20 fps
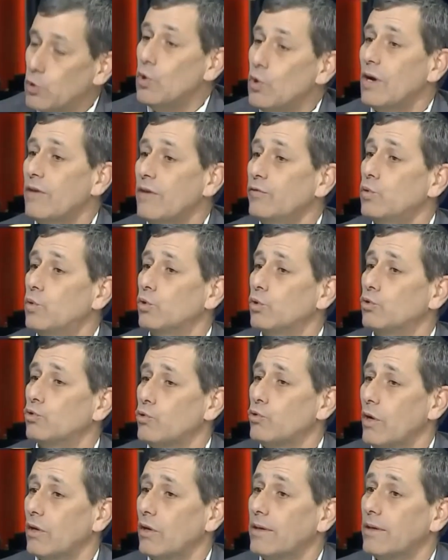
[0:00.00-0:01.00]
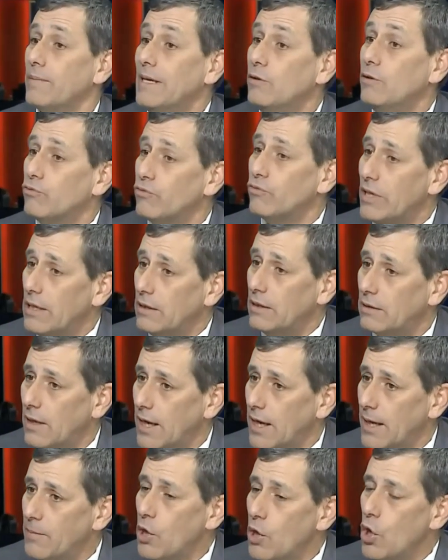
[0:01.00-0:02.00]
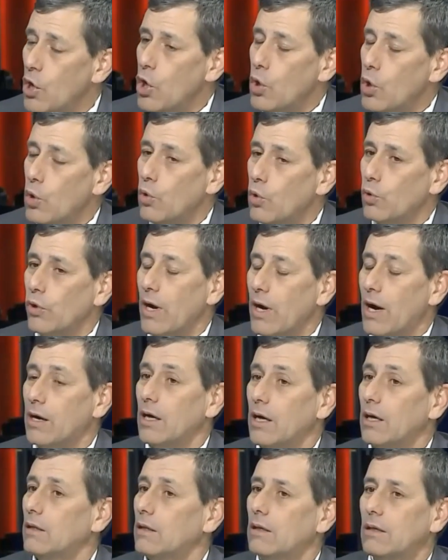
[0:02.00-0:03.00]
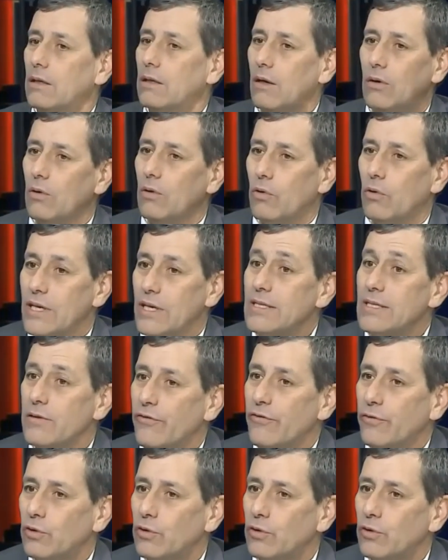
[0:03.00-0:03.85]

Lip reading: Do you have to control them in real time, or is the